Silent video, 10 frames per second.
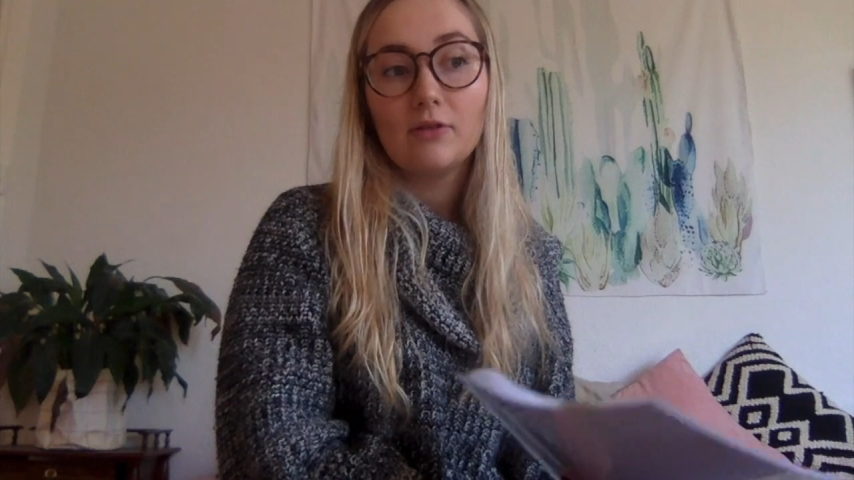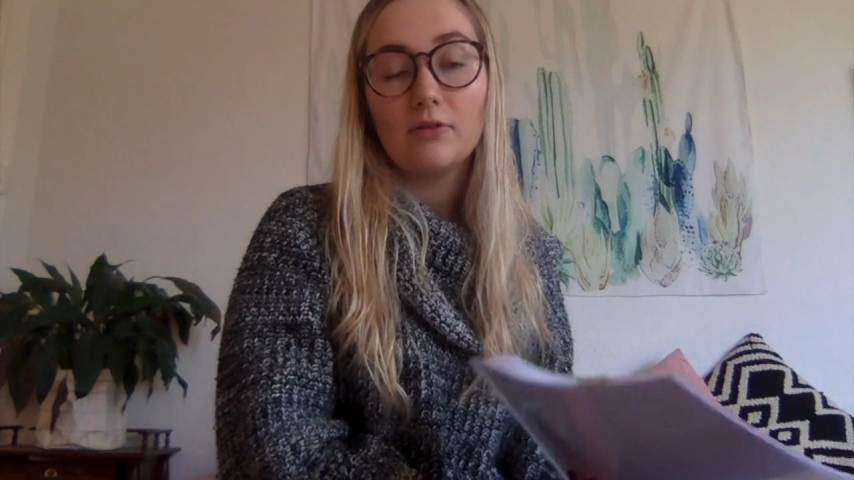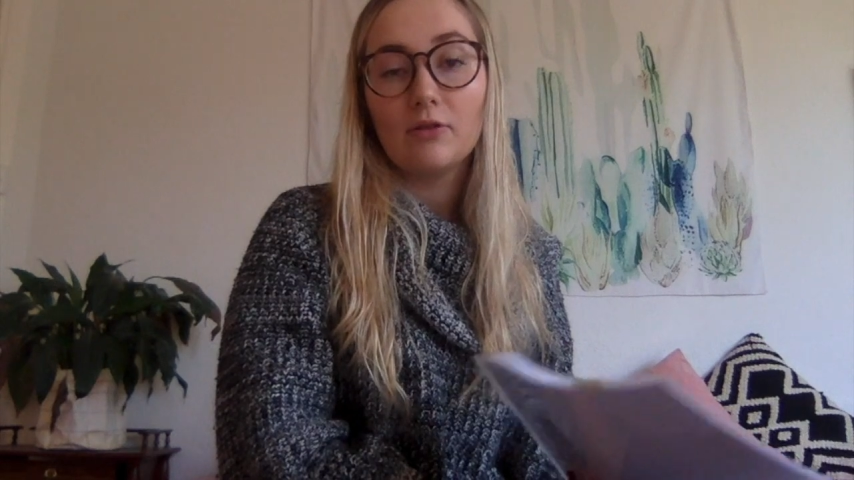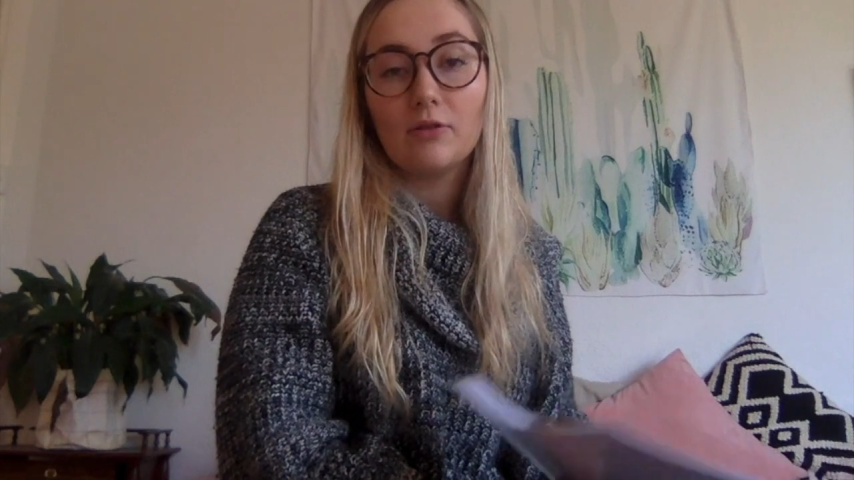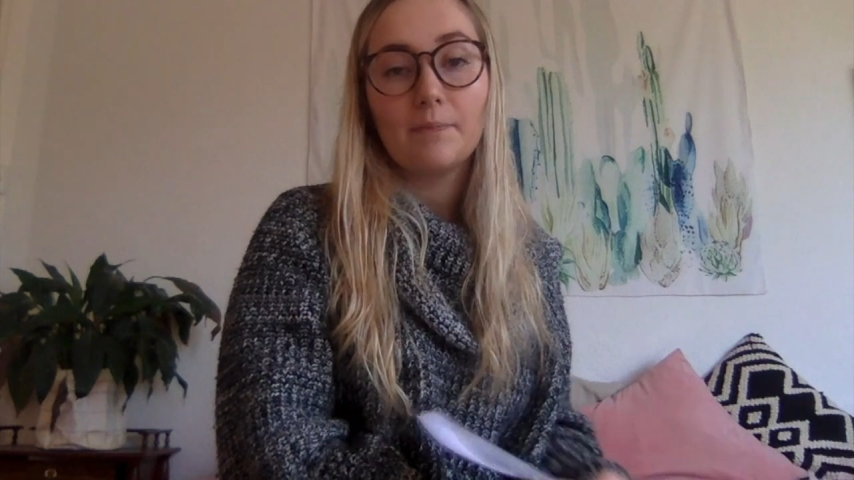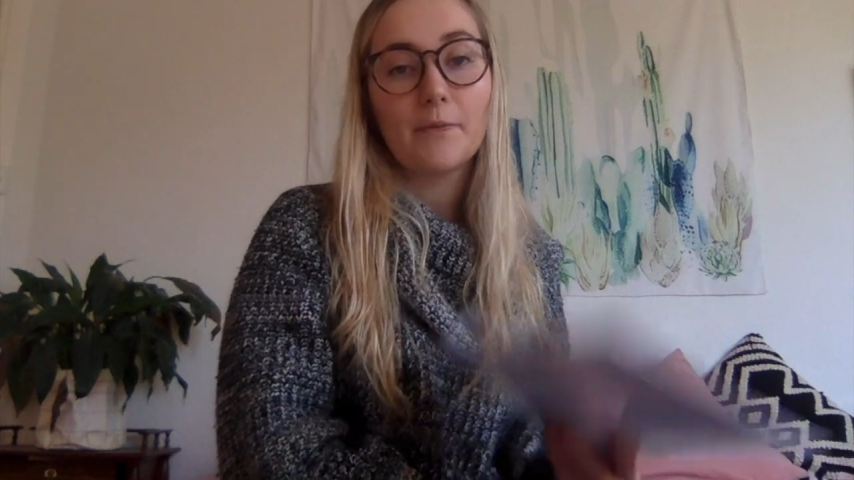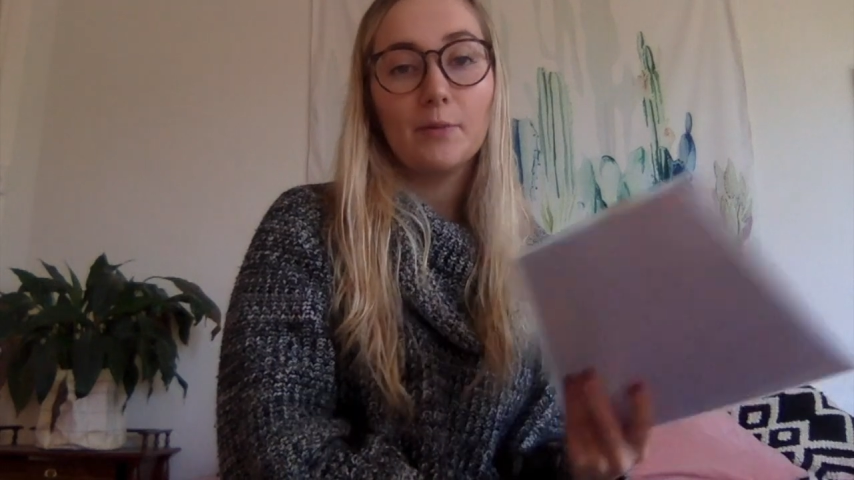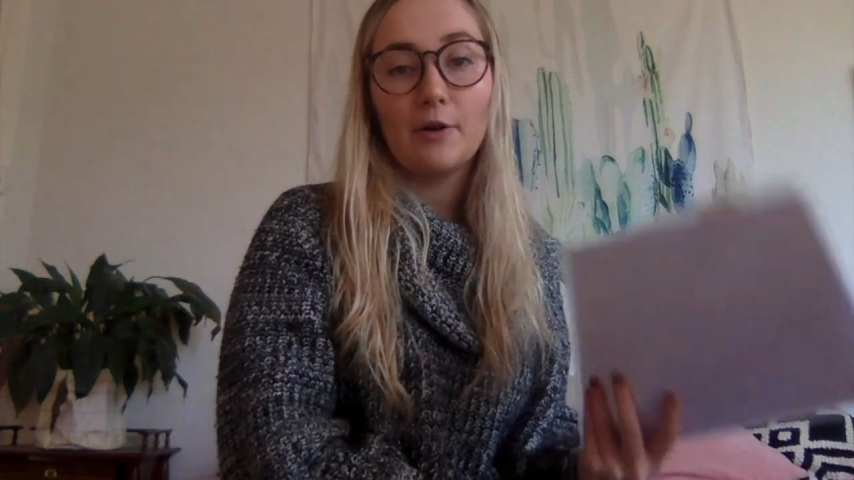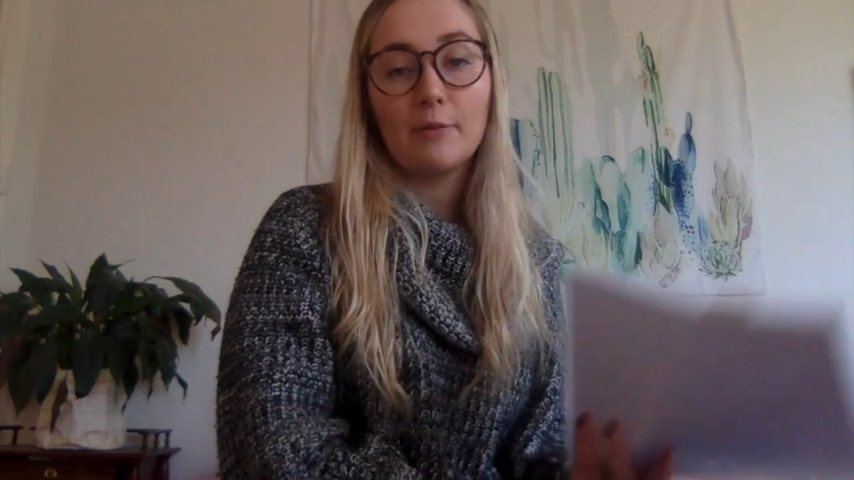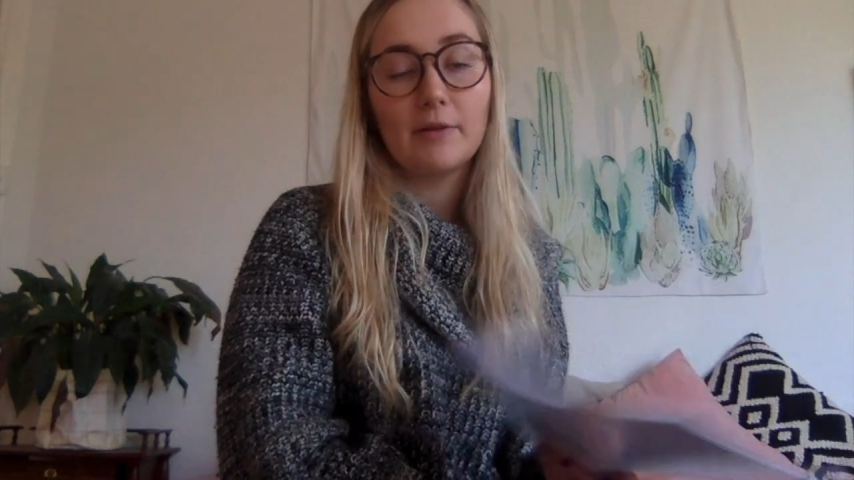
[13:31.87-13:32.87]
or
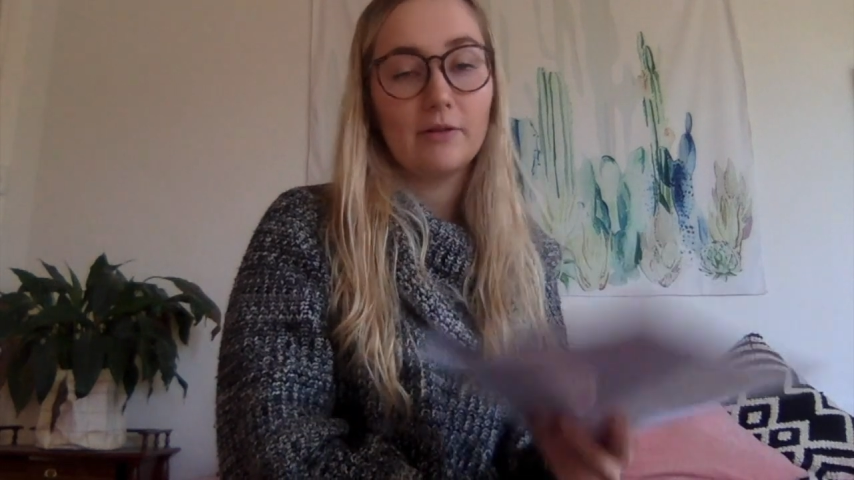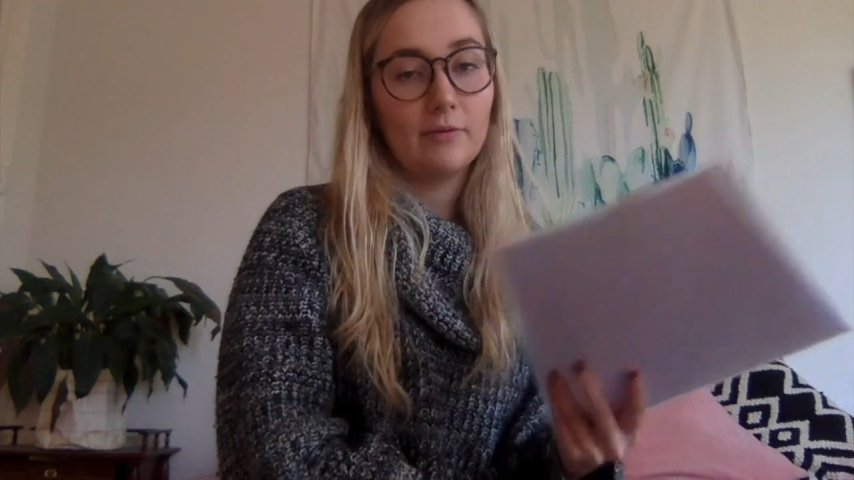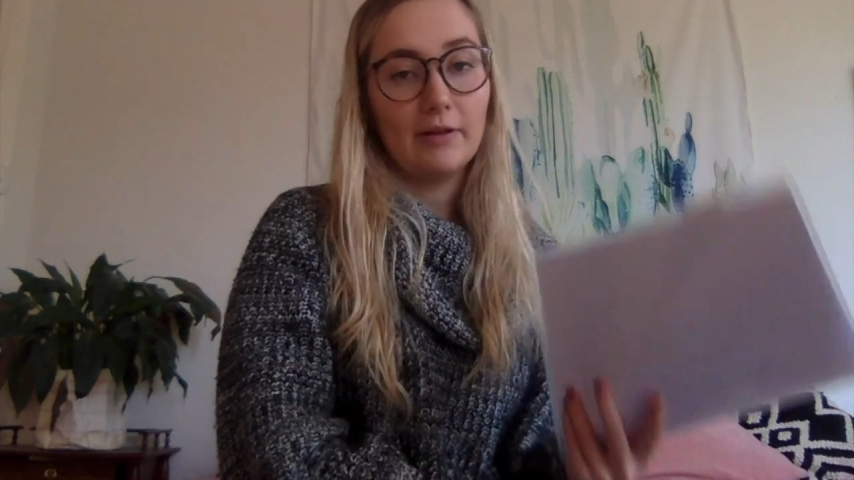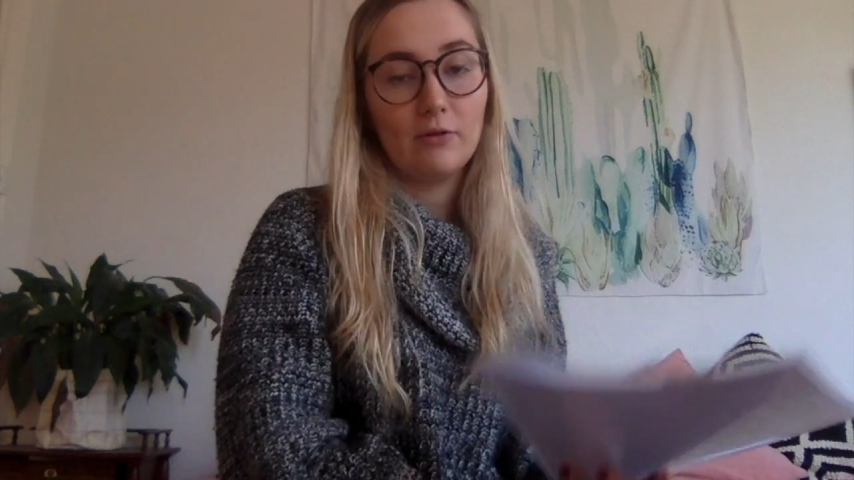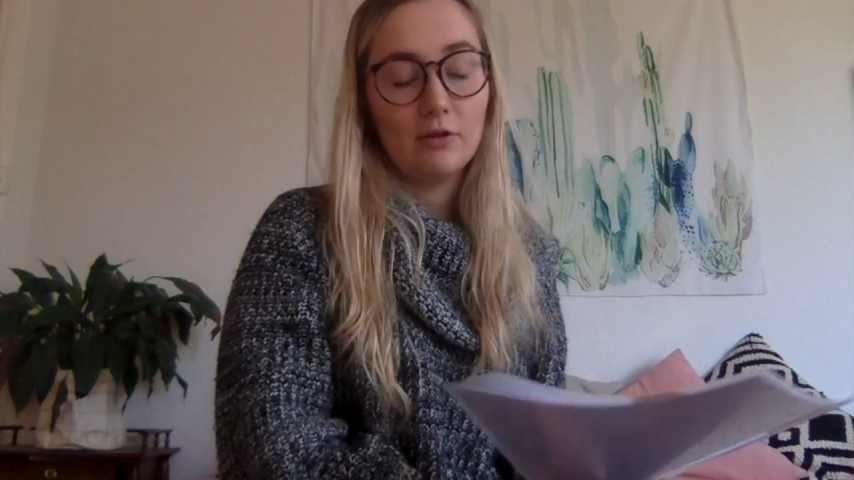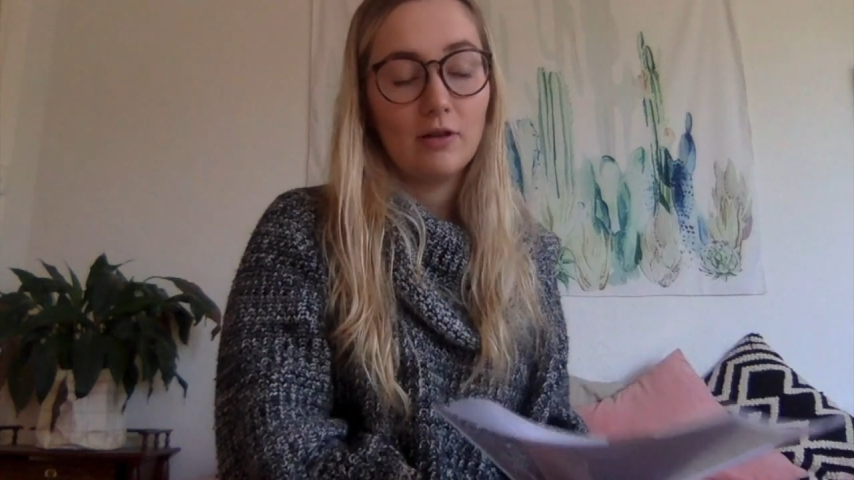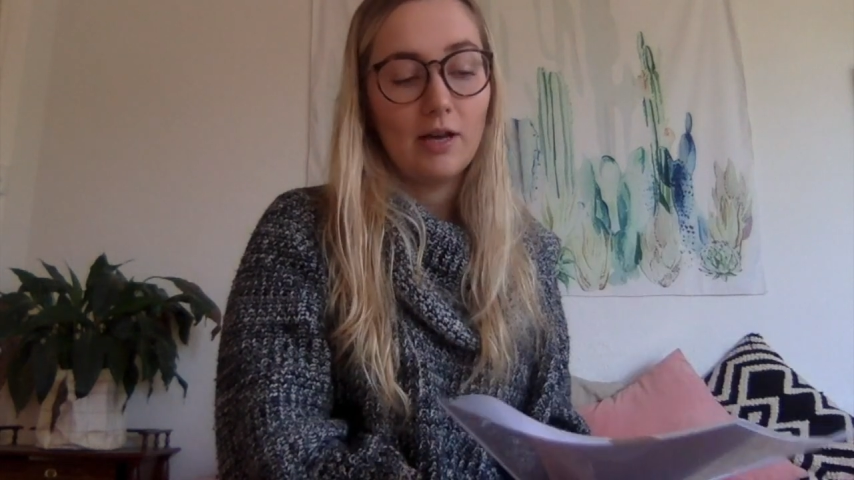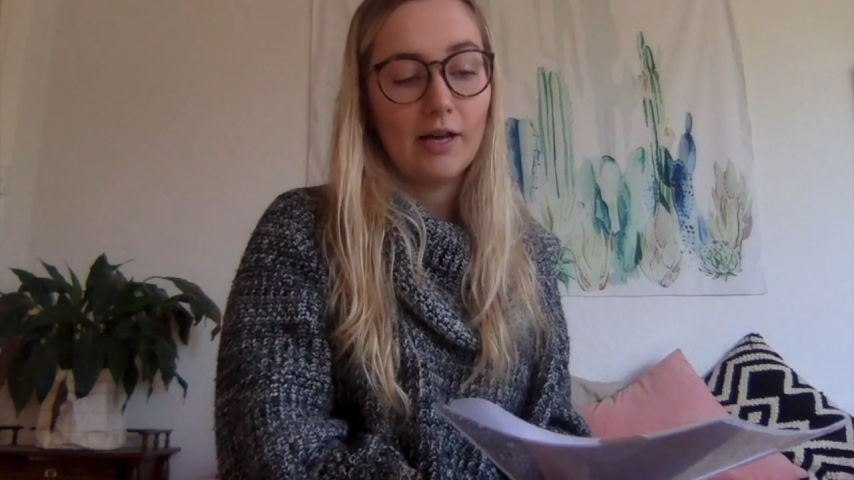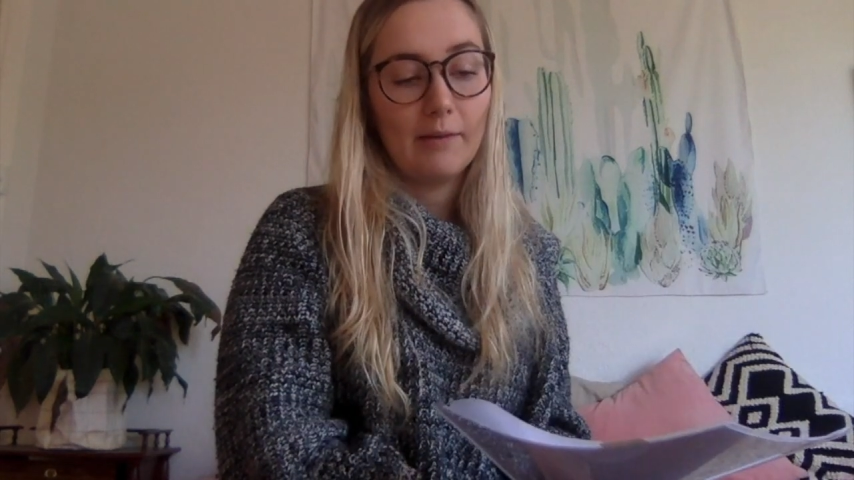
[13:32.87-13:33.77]
apartment or whatever.